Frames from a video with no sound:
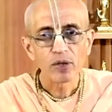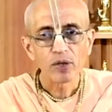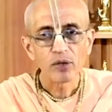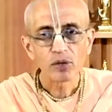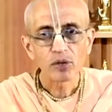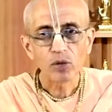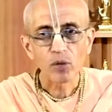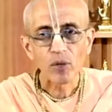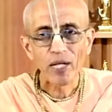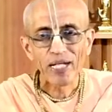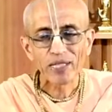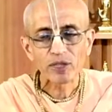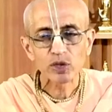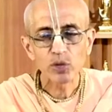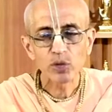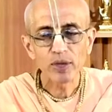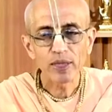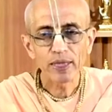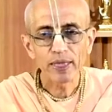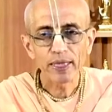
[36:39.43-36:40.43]
to
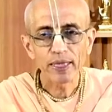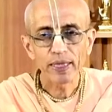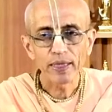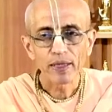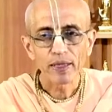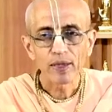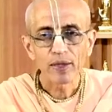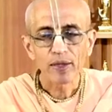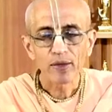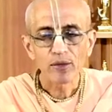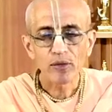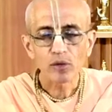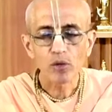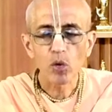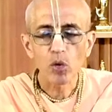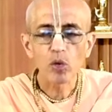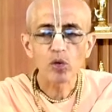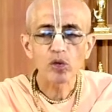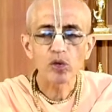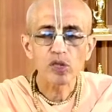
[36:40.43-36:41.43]
actually
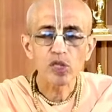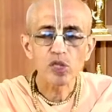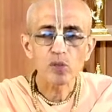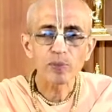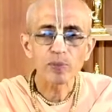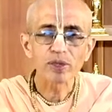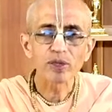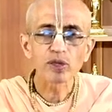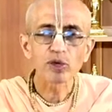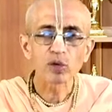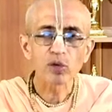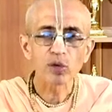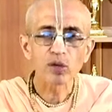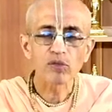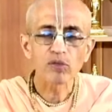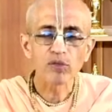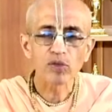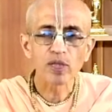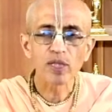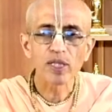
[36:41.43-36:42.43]
go to the spiritual
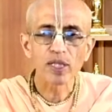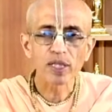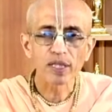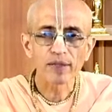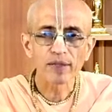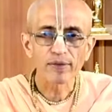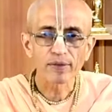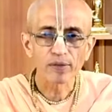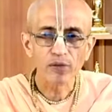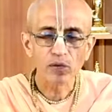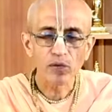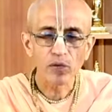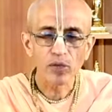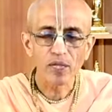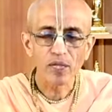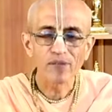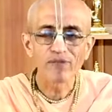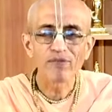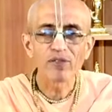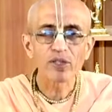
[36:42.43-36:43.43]
world to
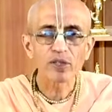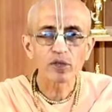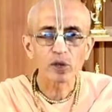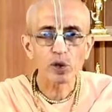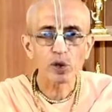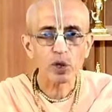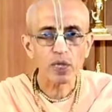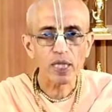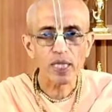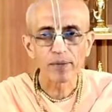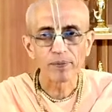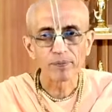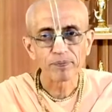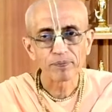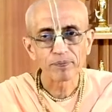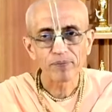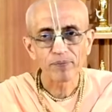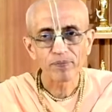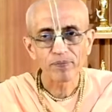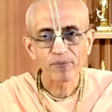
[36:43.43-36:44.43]
live with Krishna.
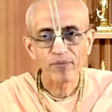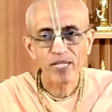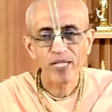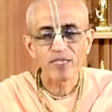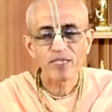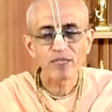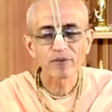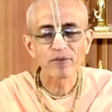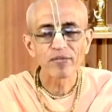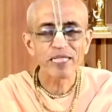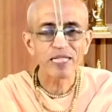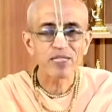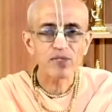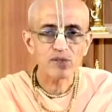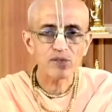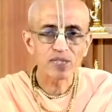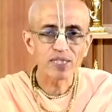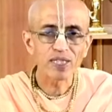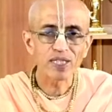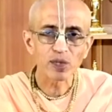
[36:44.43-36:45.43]
That's our
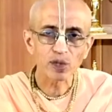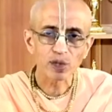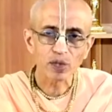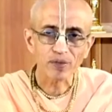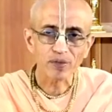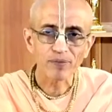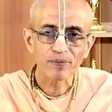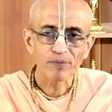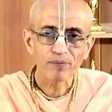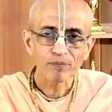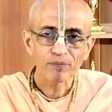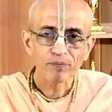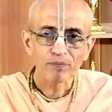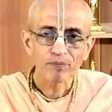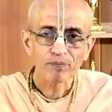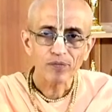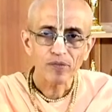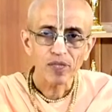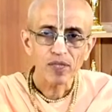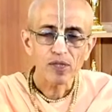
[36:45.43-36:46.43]
destination.
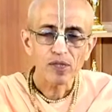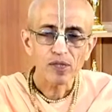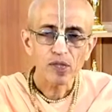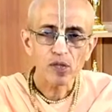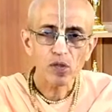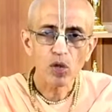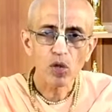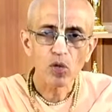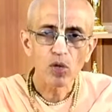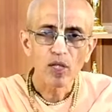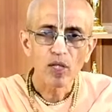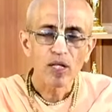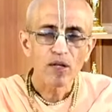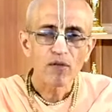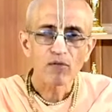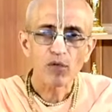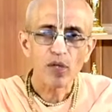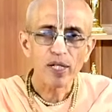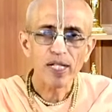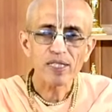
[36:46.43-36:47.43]
So
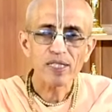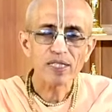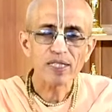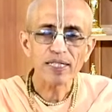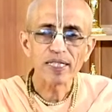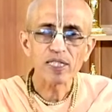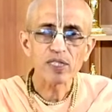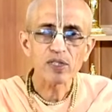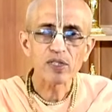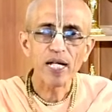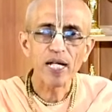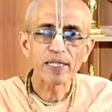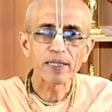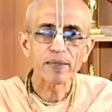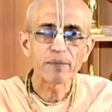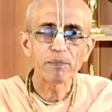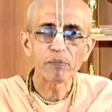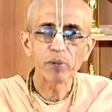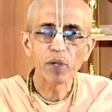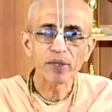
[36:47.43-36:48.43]
for us, it's not
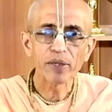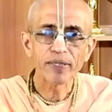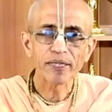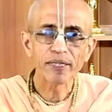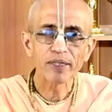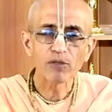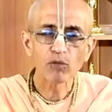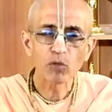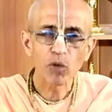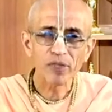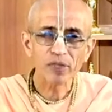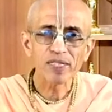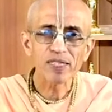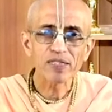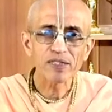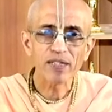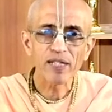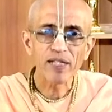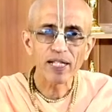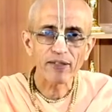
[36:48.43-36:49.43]
important what is
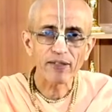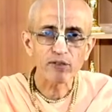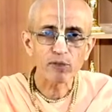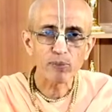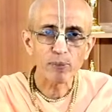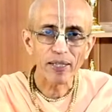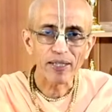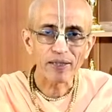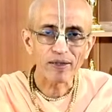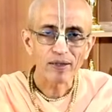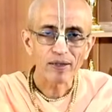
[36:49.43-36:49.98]
the lifespan.